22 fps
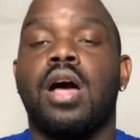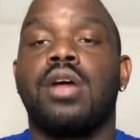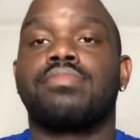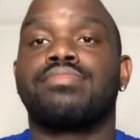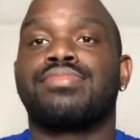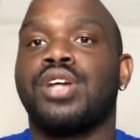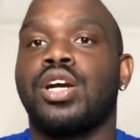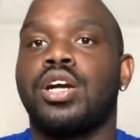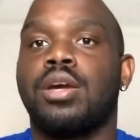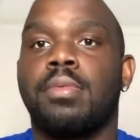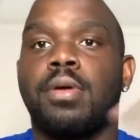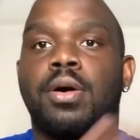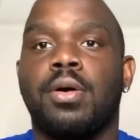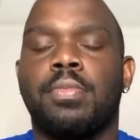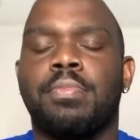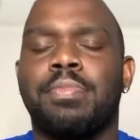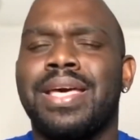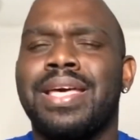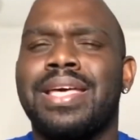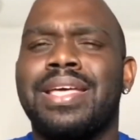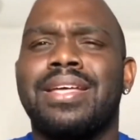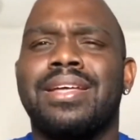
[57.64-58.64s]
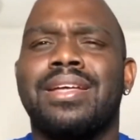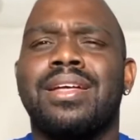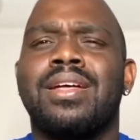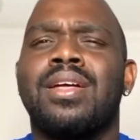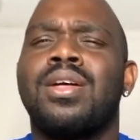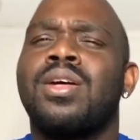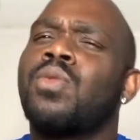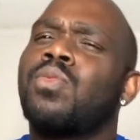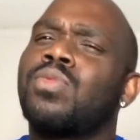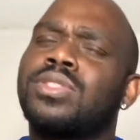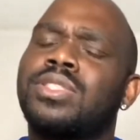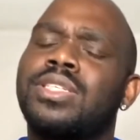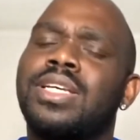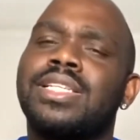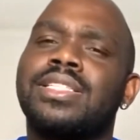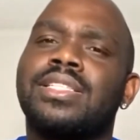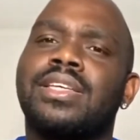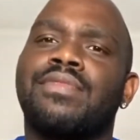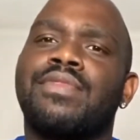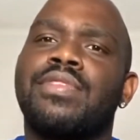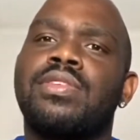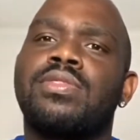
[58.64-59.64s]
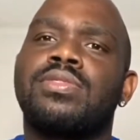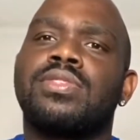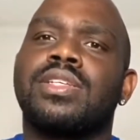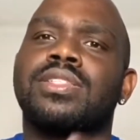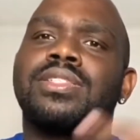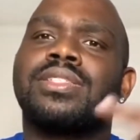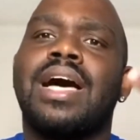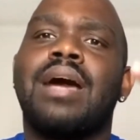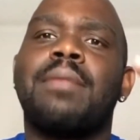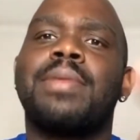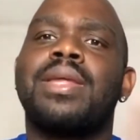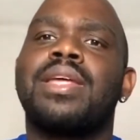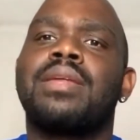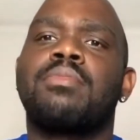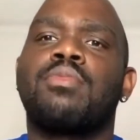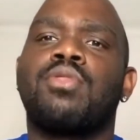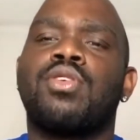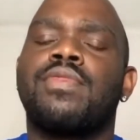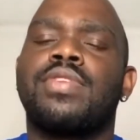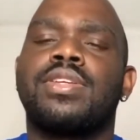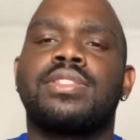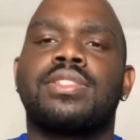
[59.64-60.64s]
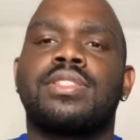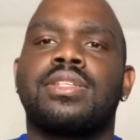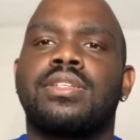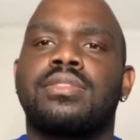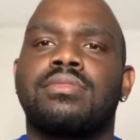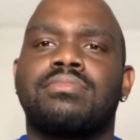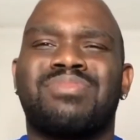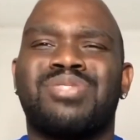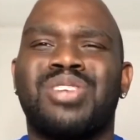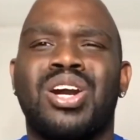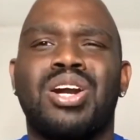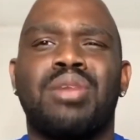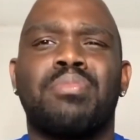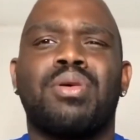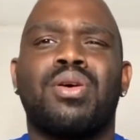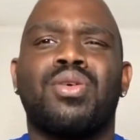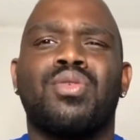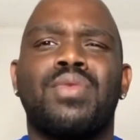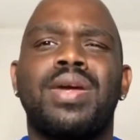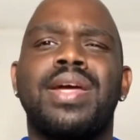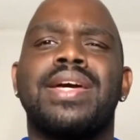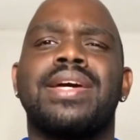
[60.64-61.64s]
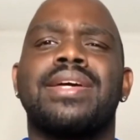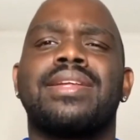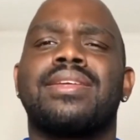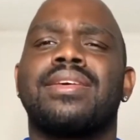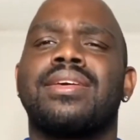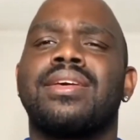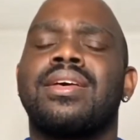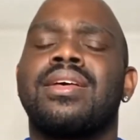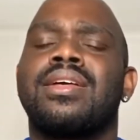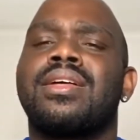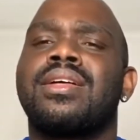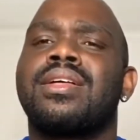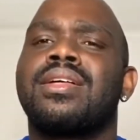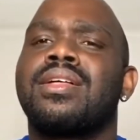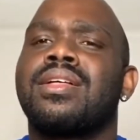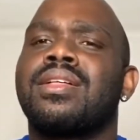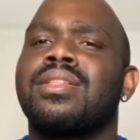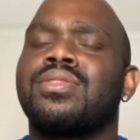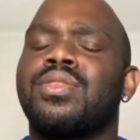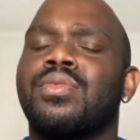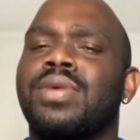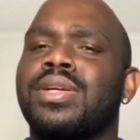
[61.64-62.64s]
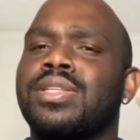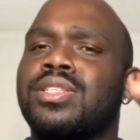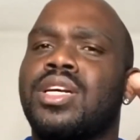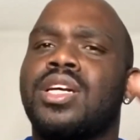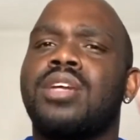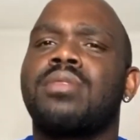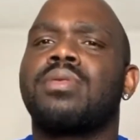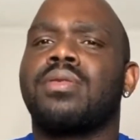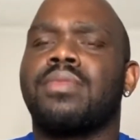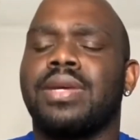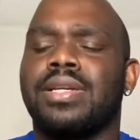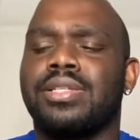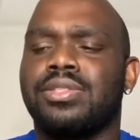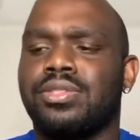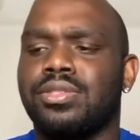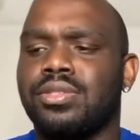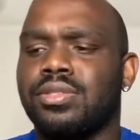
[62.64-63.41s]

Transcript: Turbo Pink, which that's confusing. Tommy didn't morph into Turbo Red, the Red Turbo Ranger.